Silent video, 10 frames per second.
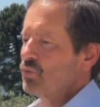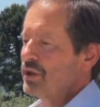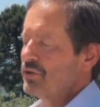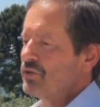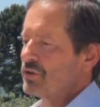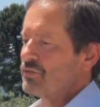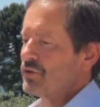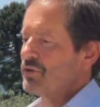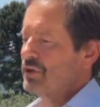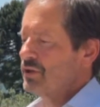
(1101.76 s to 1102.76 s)
and wanted to
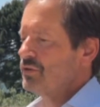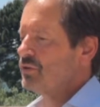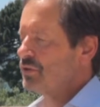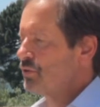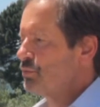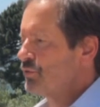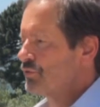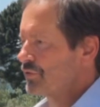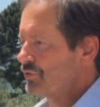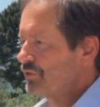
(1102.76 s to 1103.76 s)
convert that into
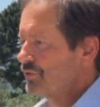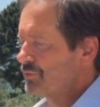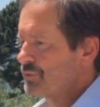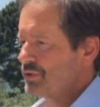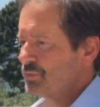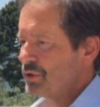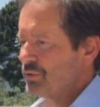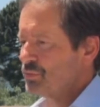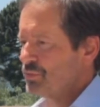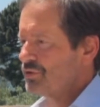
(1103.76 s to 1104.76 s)
global searches. But the
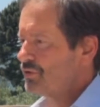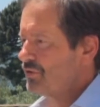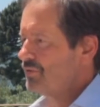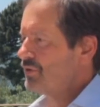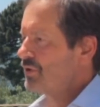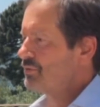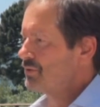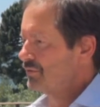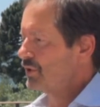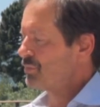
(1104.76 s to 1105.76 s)
problem was to develop,
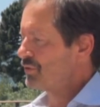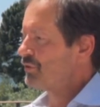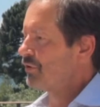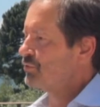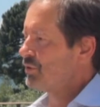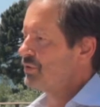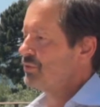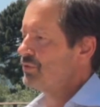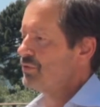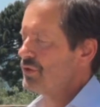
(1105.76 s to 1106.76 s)
develop the software
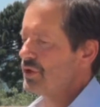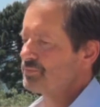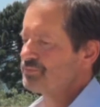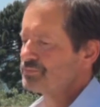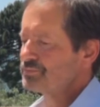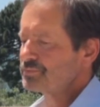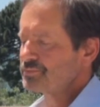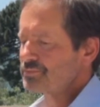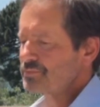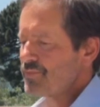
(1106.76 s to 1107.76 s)
that would do that.
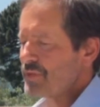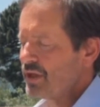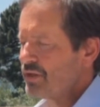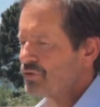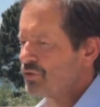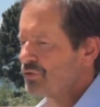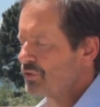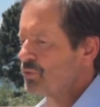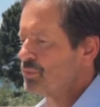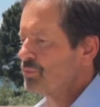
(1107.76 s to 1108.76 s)
And so
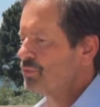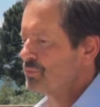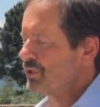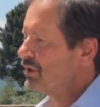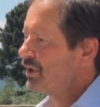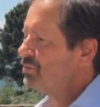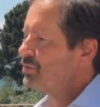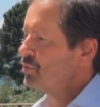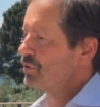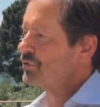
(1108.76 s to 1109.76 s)
several people in my lab
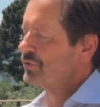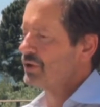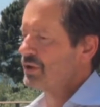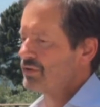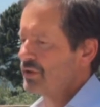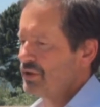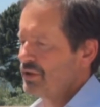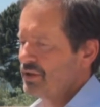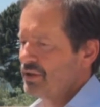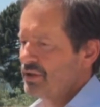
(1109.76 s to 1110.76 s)
had worked on that.
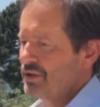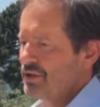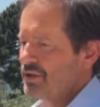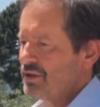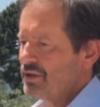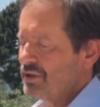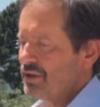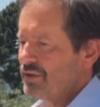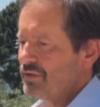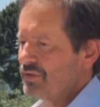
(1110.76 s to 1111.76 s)
Uh,
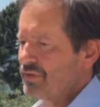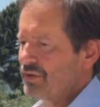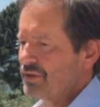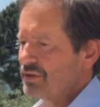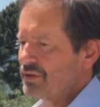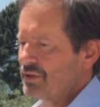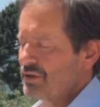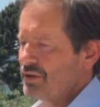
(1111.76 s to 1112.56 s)
and uh,